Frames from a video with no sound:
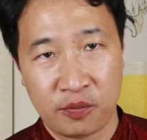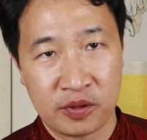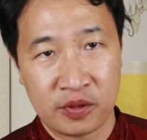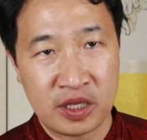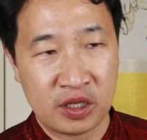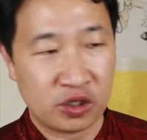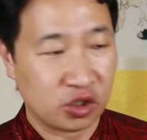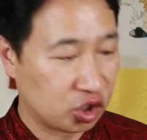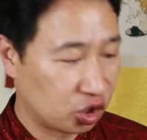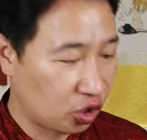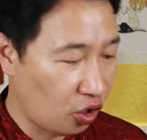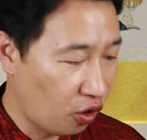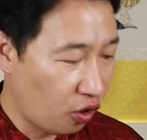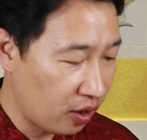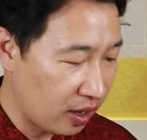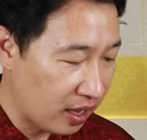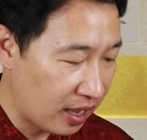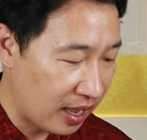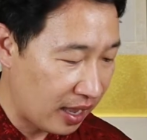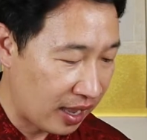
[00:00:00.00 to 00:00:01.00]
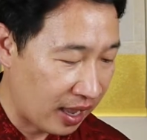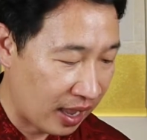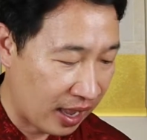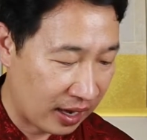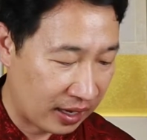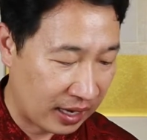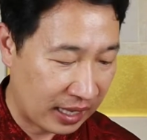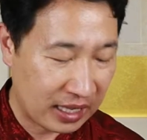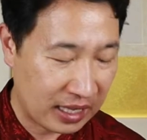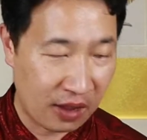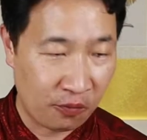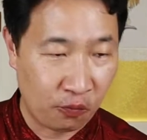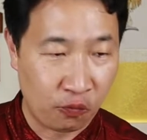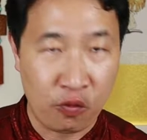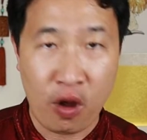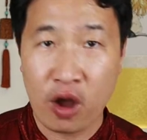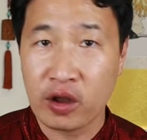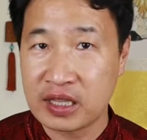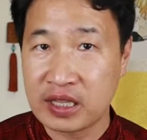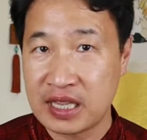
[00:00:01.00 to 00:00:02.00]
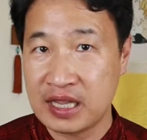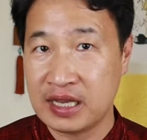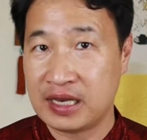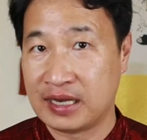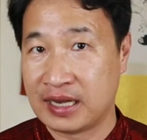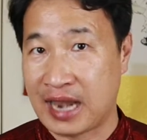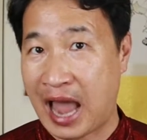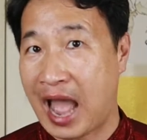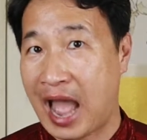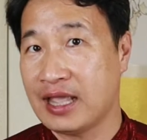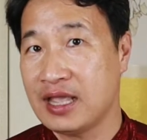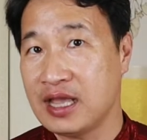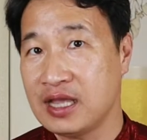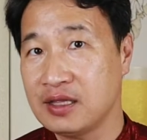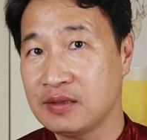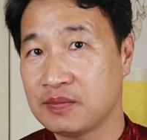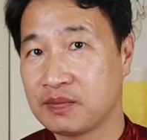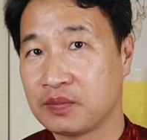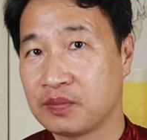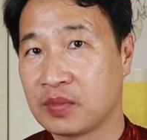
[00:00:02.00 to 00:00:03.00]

installed like a rocky lion,